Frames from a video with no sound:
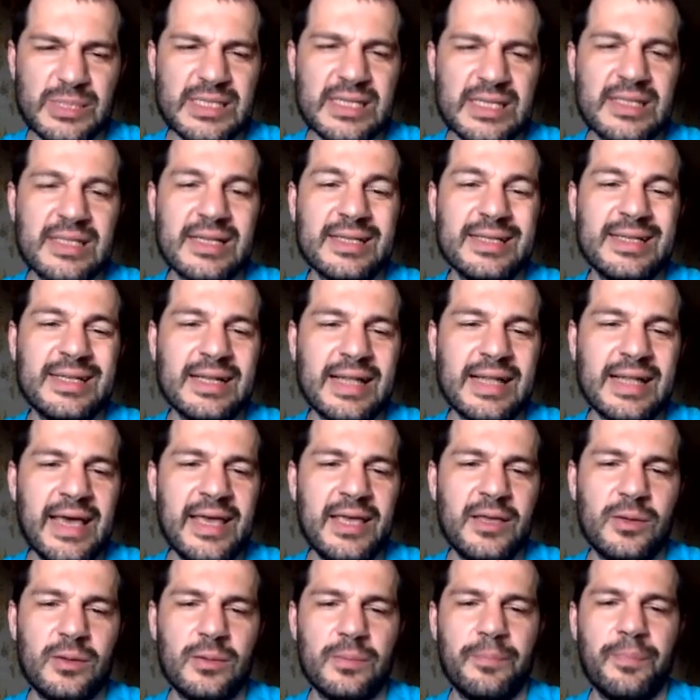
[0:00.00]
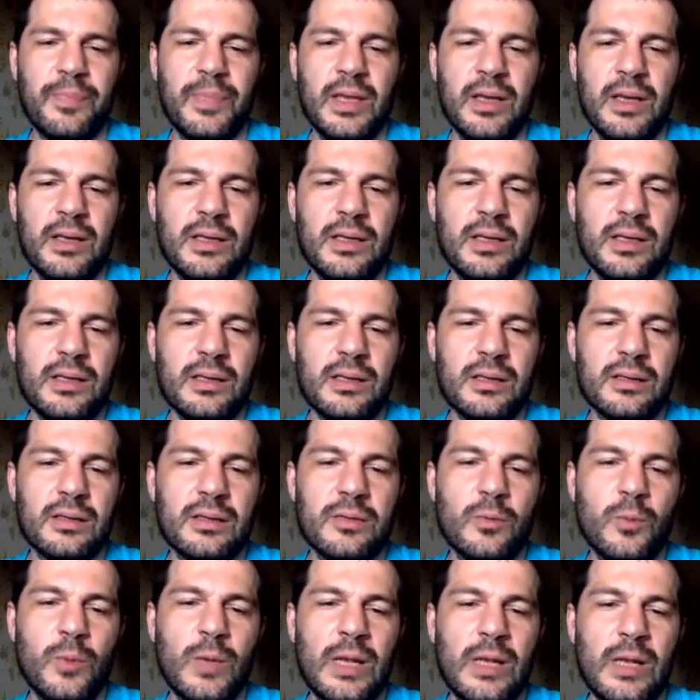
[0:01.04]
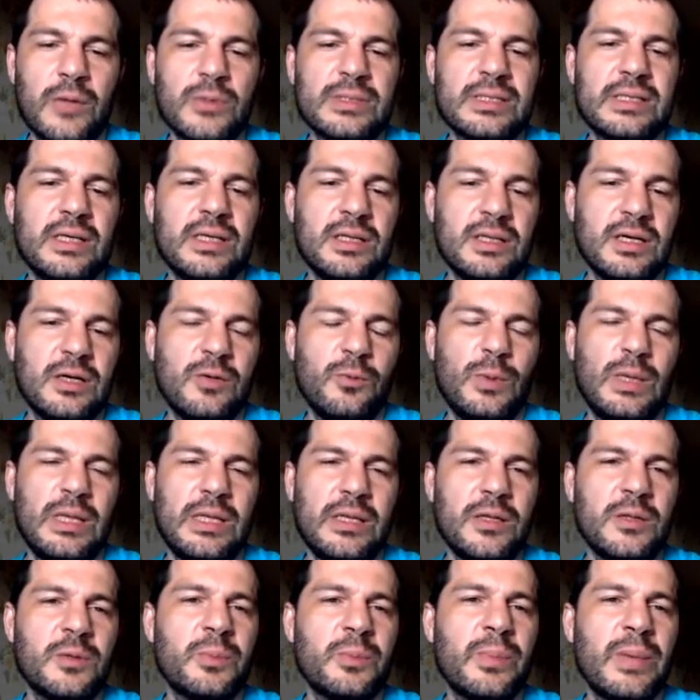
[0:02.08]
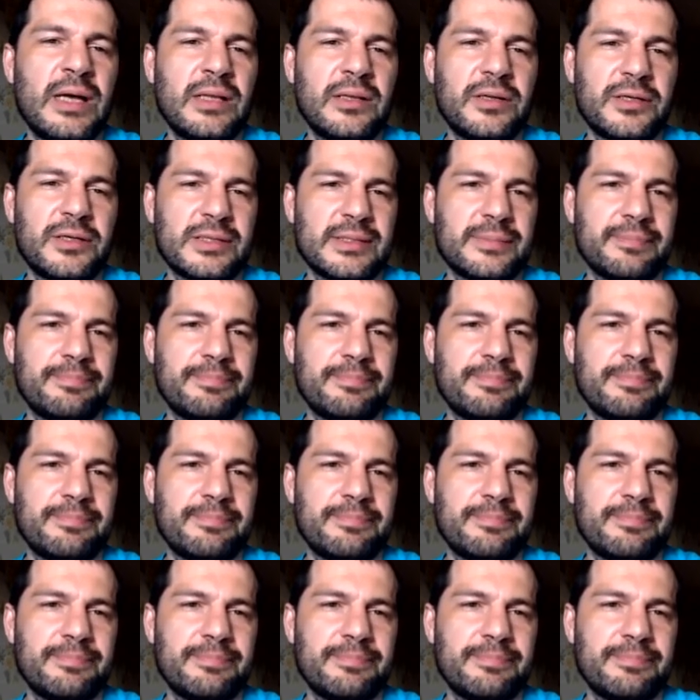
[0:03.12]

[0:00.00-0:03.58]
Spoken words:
delay values in convenient manners.